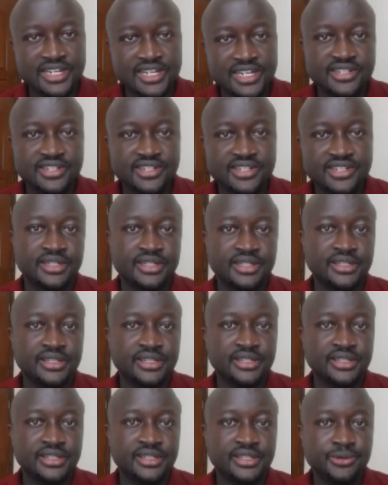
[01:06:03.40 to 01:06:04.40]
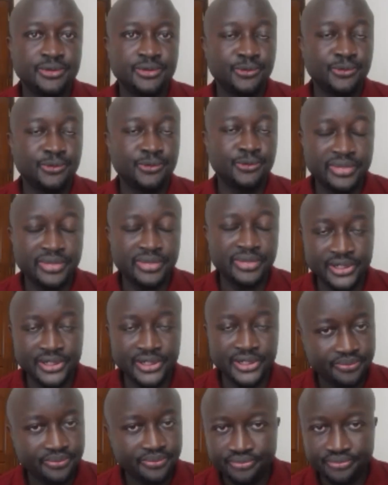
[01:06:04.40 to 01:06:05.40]
and then Mathew at
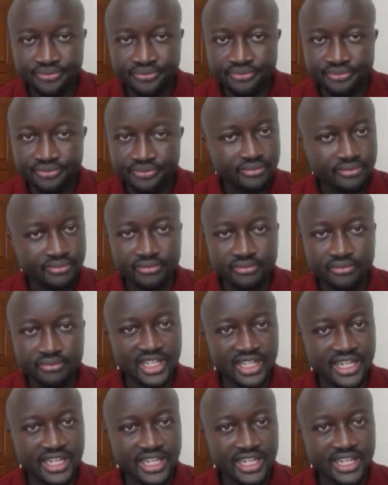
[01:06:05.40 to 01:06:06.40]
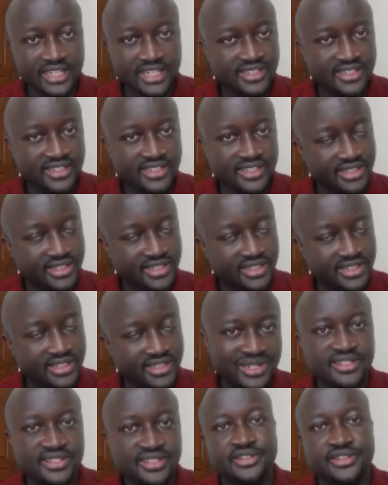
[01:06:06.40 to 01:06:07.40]
uh, 1 billion
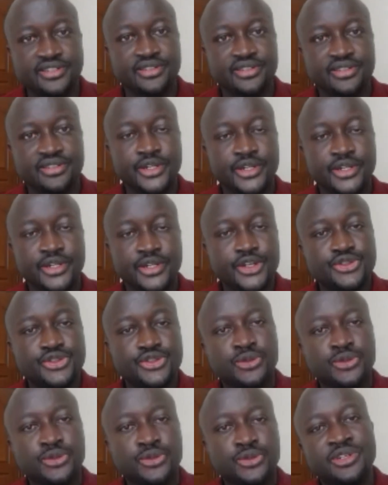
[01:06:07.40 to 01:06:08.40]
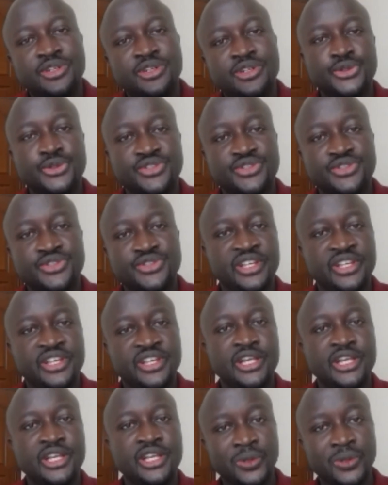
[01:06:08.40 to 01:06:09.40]
at 10%.
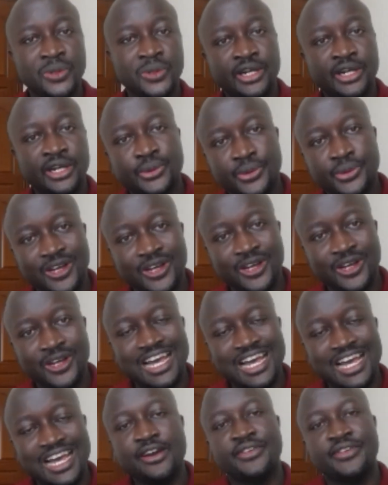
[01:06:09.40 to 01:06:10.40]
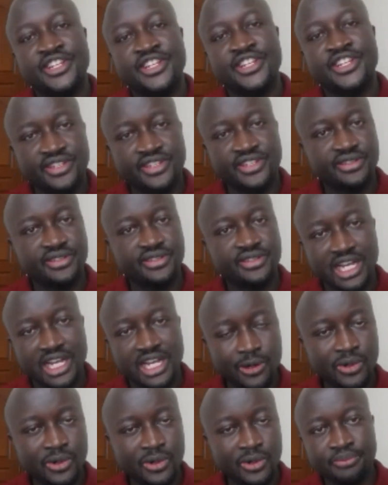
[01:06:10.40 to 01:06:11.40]
So what they do, CBK will now
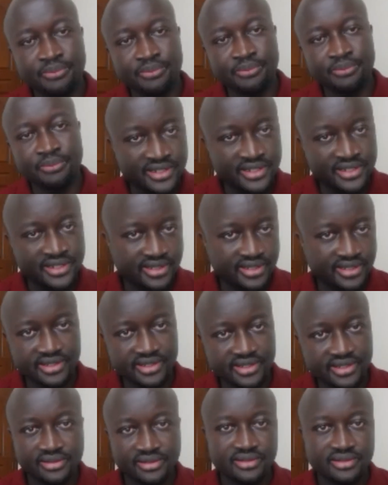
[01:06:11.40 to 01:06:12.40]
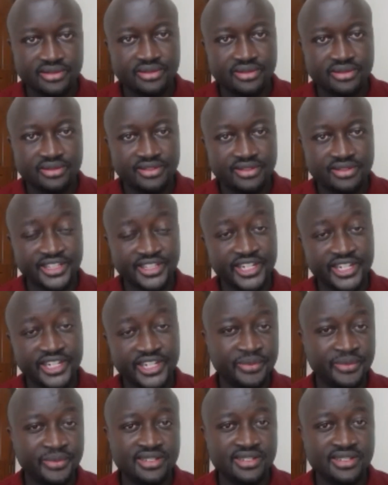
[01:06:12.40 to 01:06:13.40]
average our bids, the three
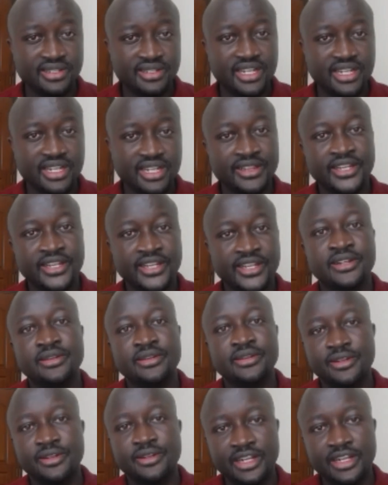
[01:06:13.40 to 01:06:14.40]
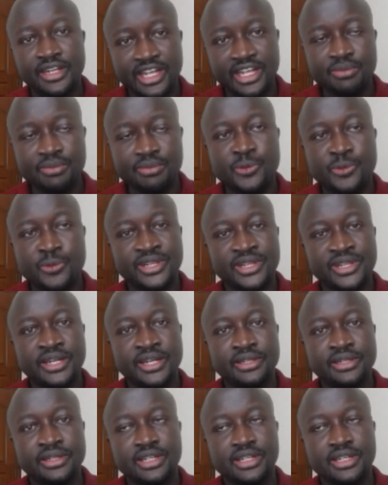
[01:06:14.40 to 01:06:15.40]
bids, and then come up with
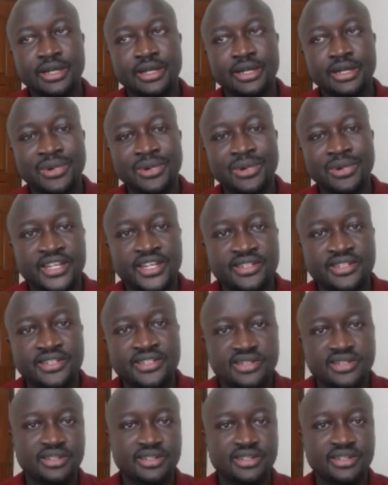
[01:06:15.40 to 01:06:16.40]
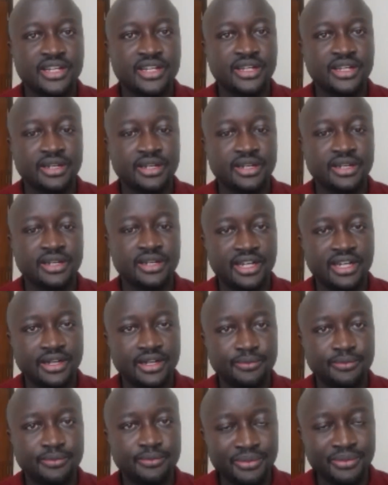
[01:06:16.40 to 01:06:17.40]
the uh, market, uh,
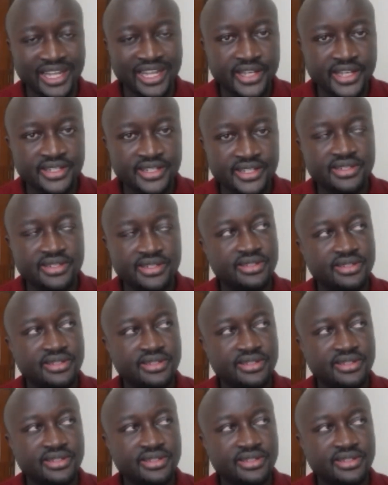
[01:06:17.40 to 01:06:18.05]
market,